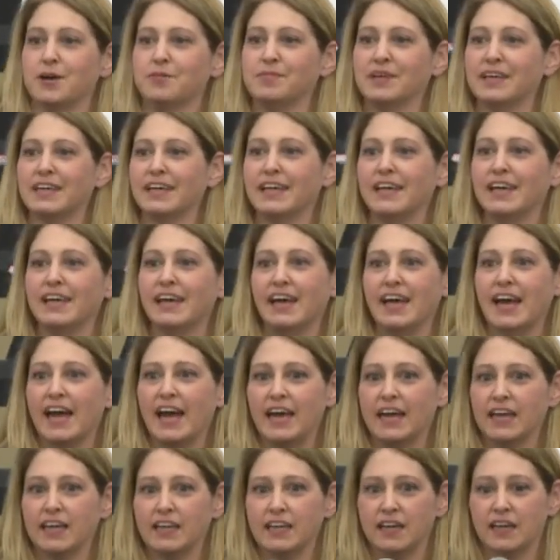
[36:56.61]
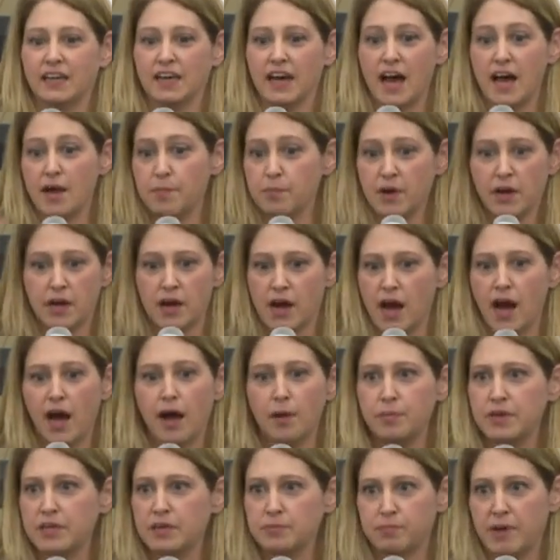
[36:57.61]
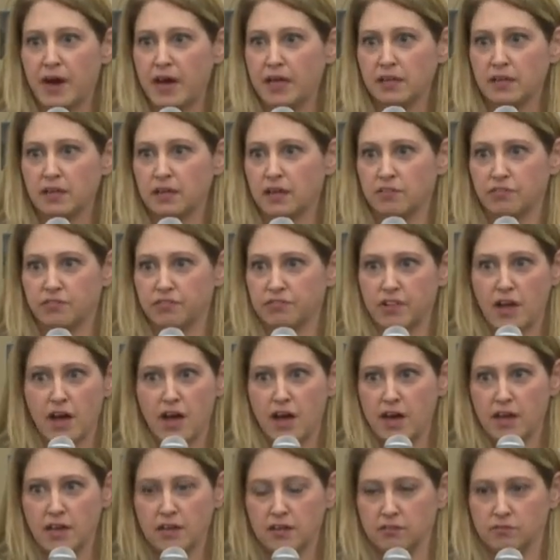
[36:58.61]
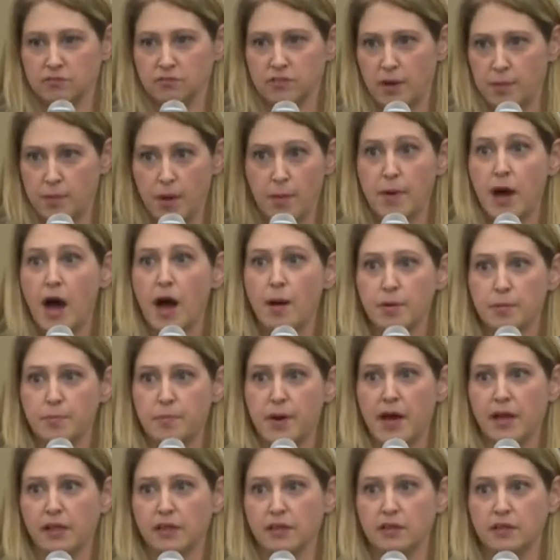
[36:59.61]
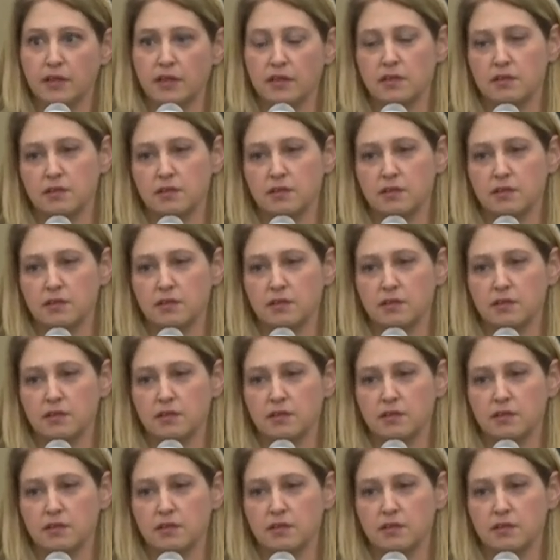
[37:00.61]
um, and uh, I'm a hobby pilot. I fly. I'm, a hobby pilot, and